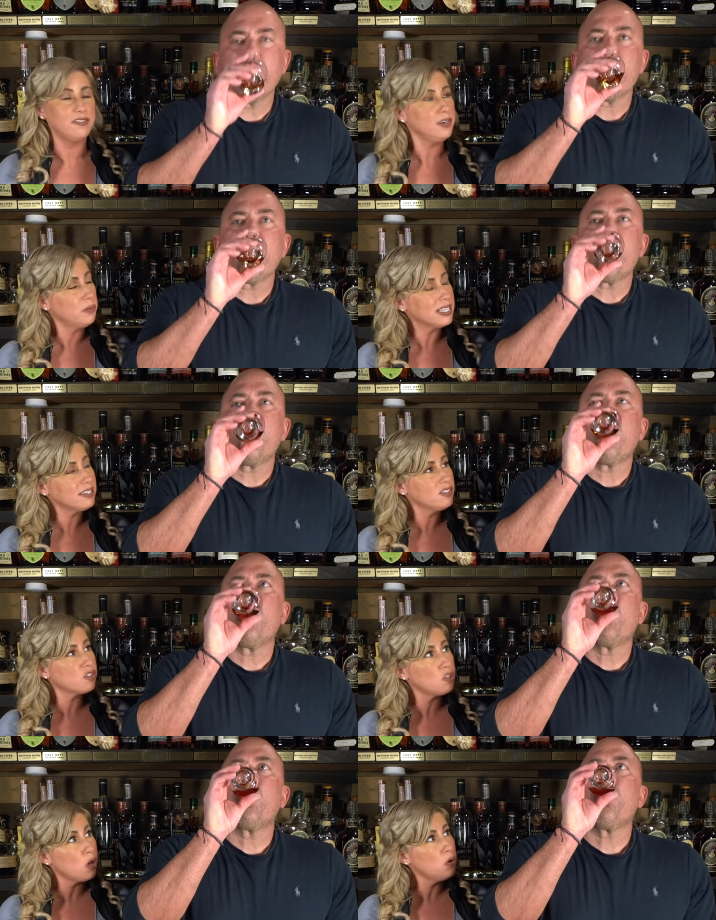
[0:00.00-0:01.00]
Speaker 1: if it wasn't
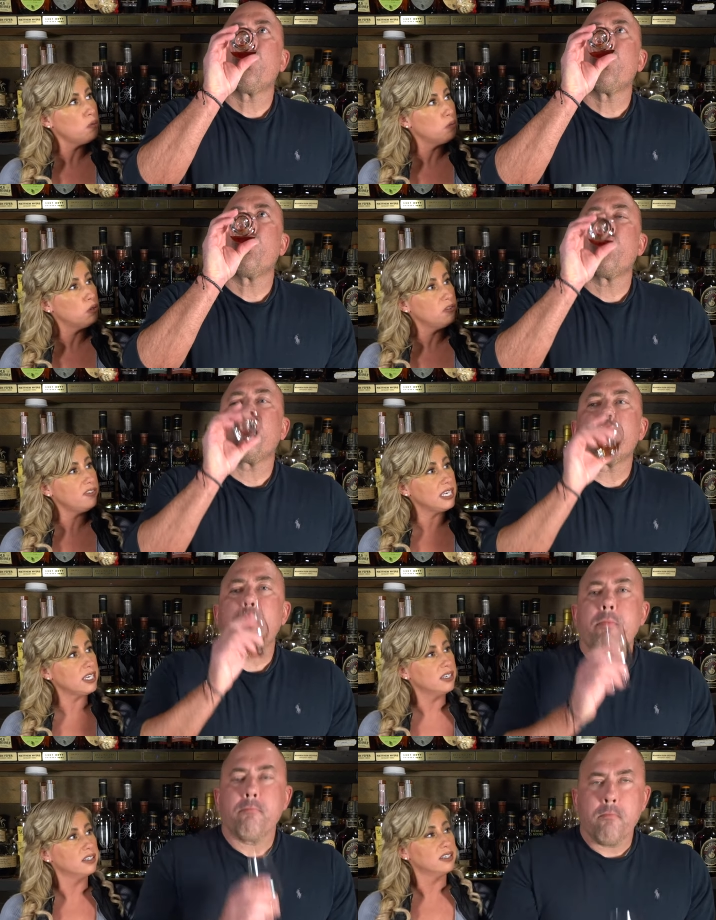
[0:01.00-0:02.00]
so
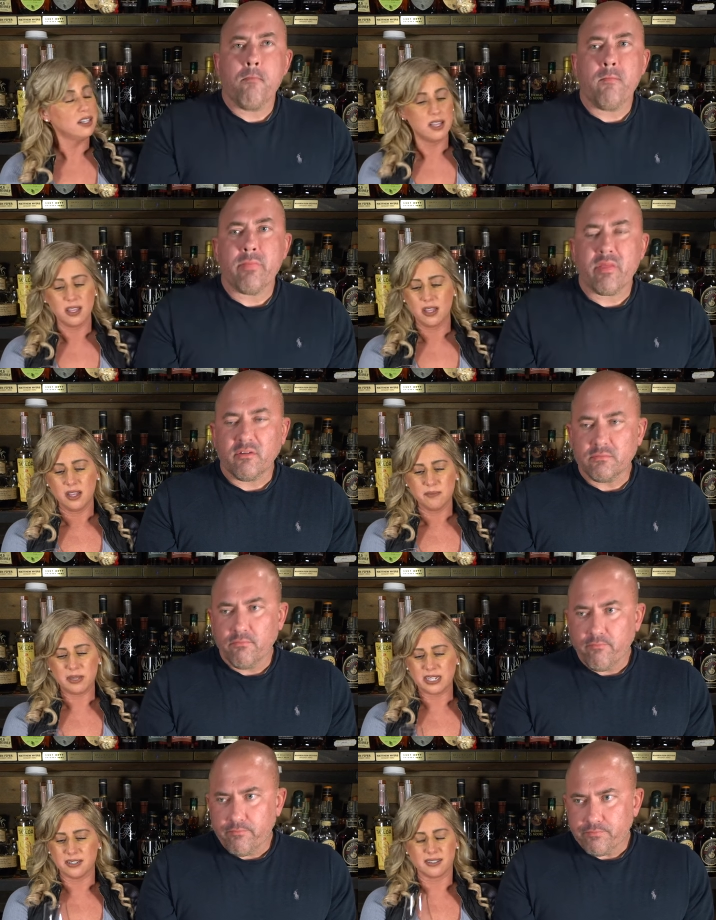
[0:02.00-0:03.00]
proofy. Mm-hmm.
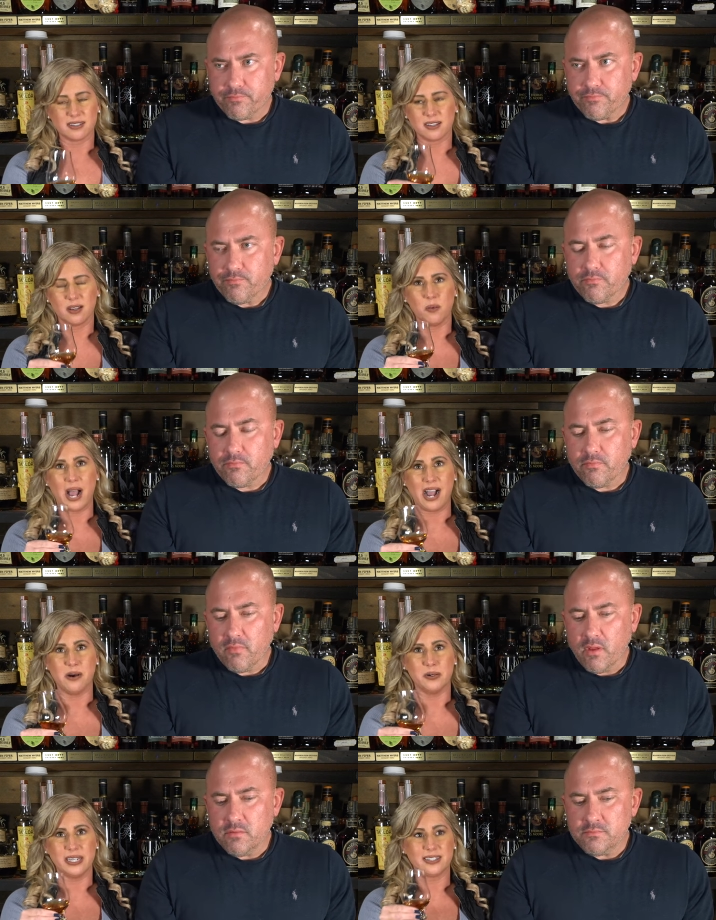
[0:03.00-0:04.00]
Because
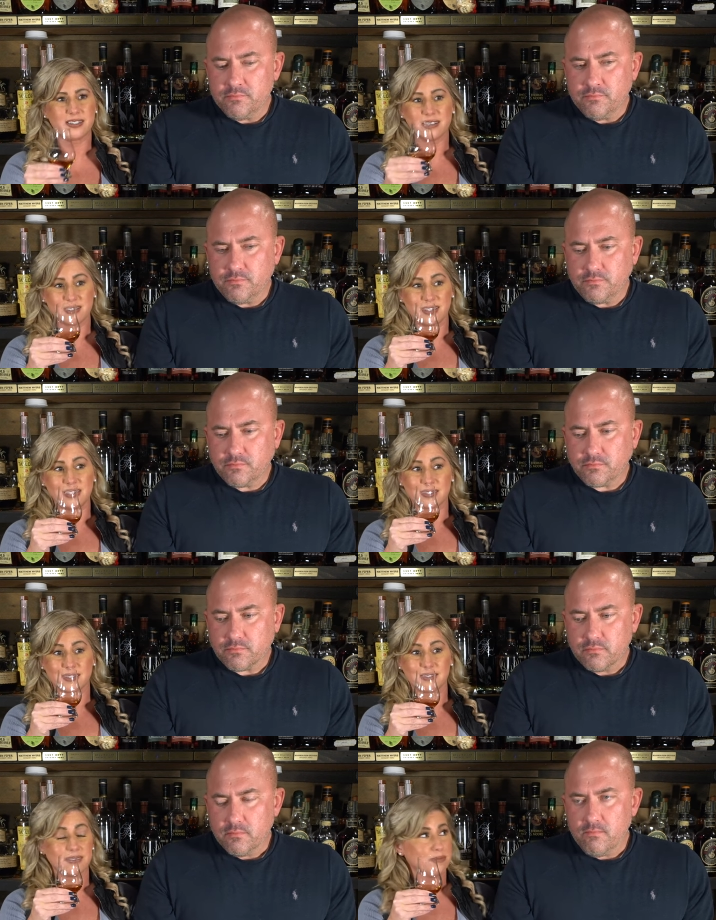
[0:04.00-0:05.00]
wow, it's
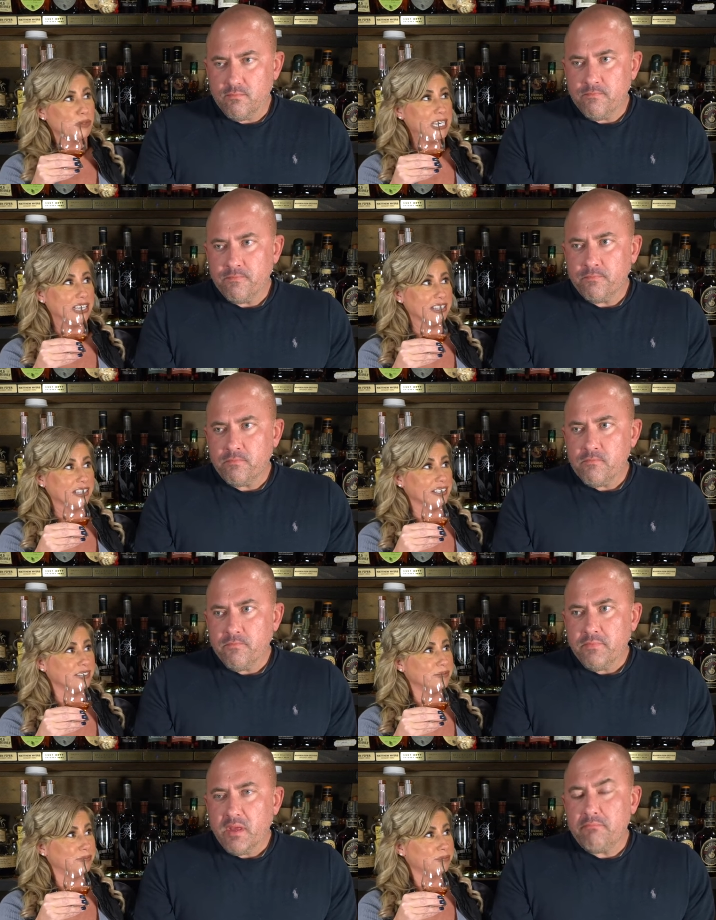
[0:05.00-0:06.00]
it's pretty good.
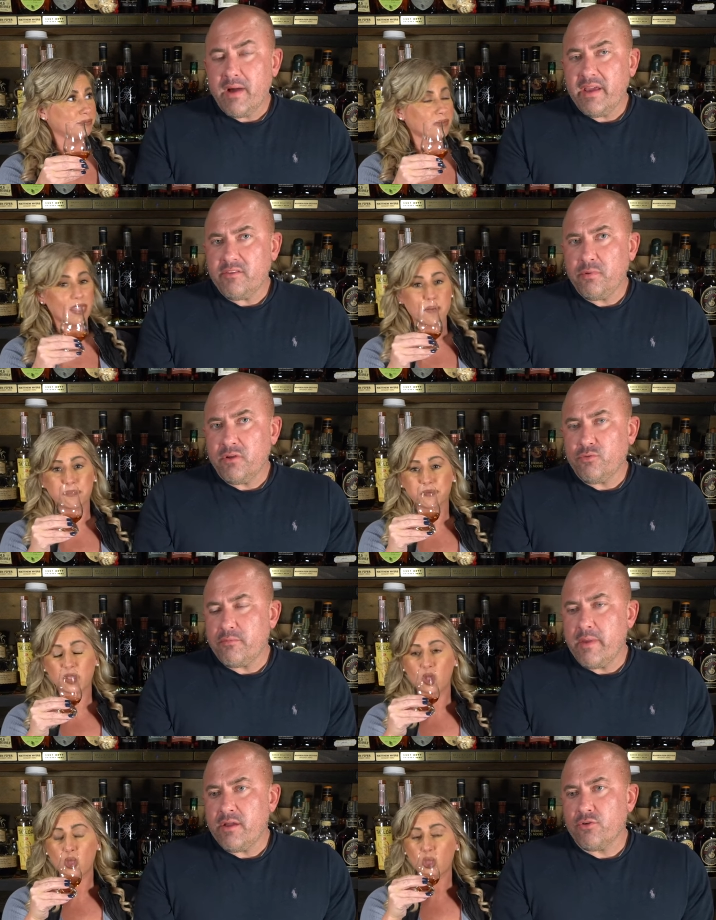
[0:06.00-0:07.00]
Speaker 2: My experience with
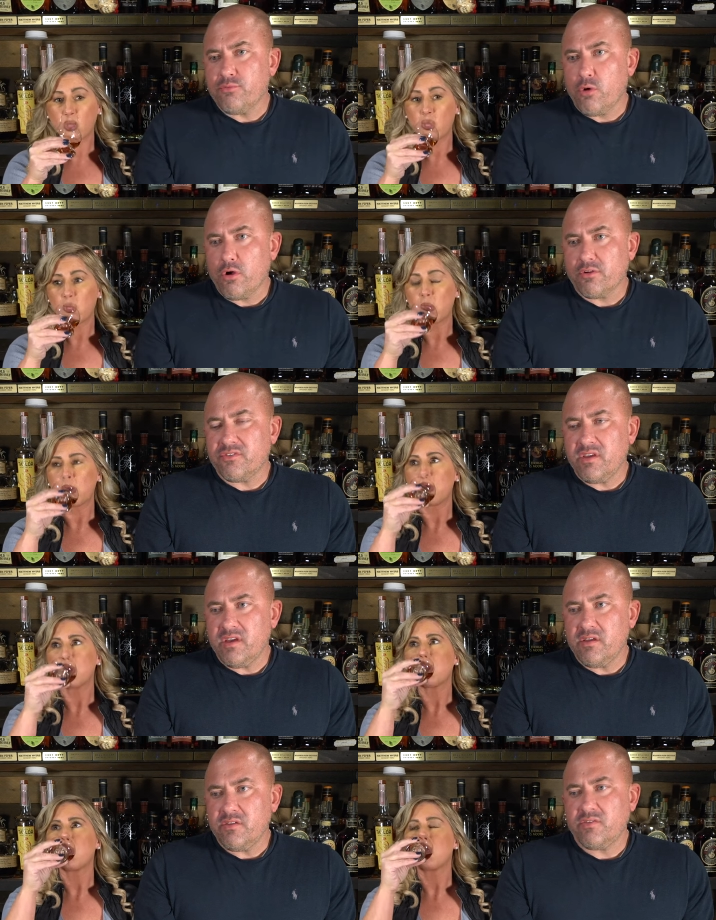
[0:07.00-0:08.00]
Maker's Marks
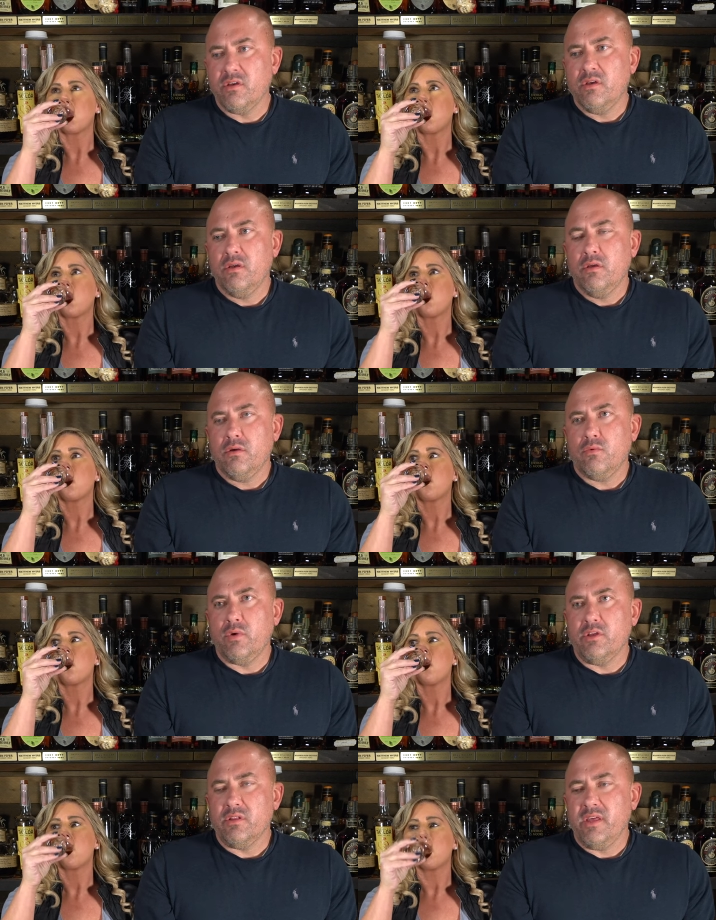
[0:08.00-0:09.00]
is
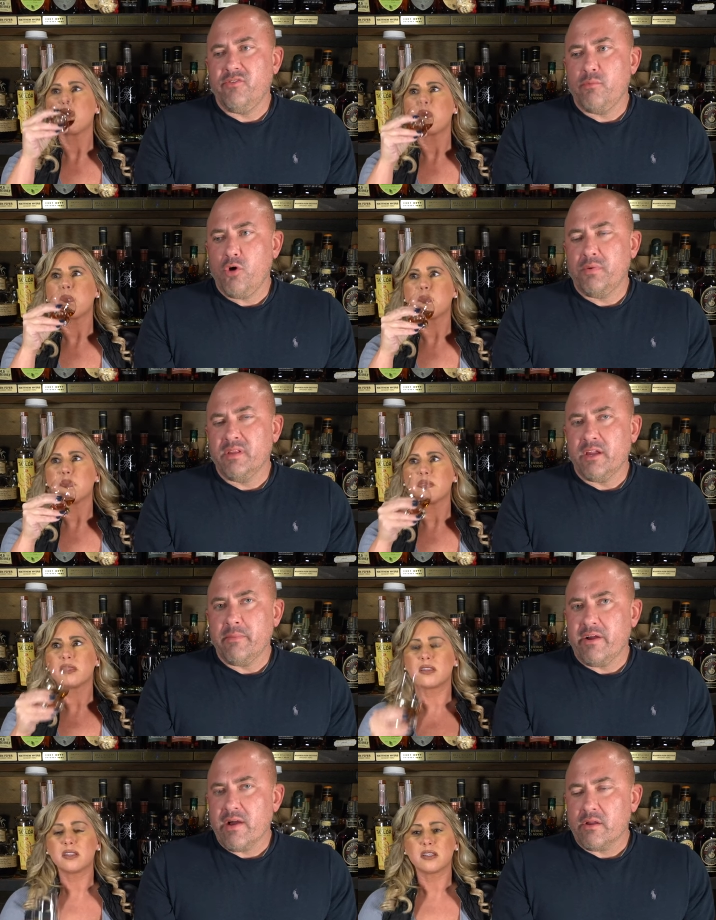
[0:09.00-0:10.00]
when you leave them open, let them
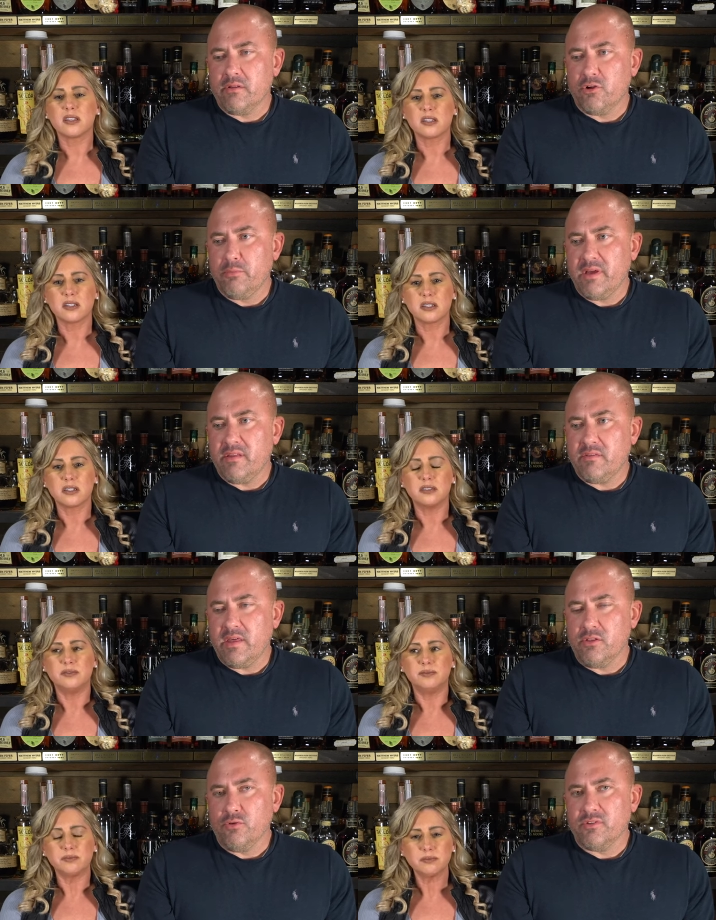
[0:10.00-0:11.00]
air out a little bit,
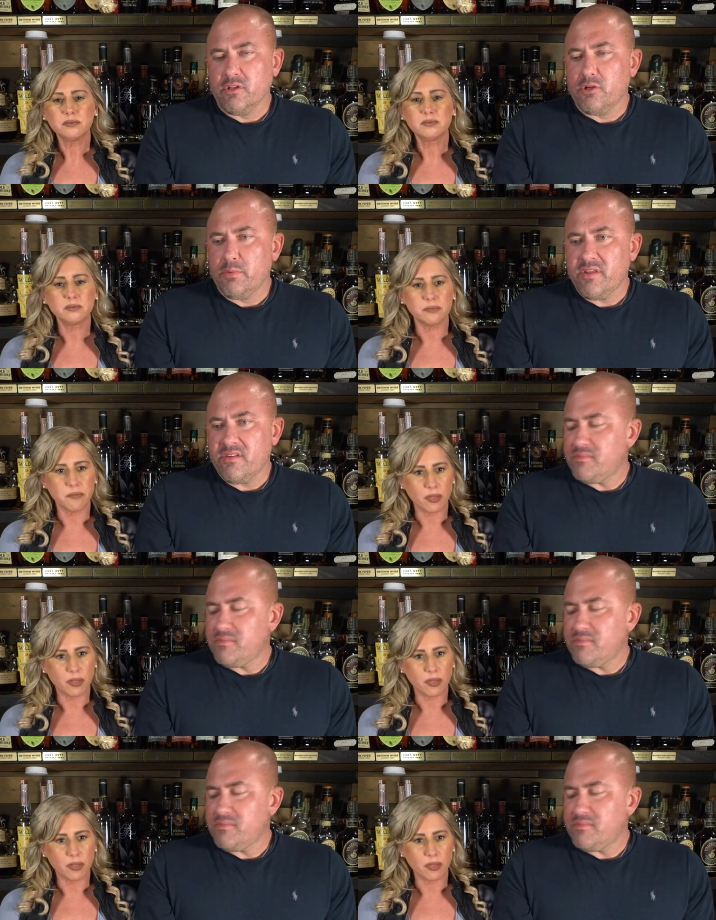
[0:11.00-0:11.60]
they lose a little bit of the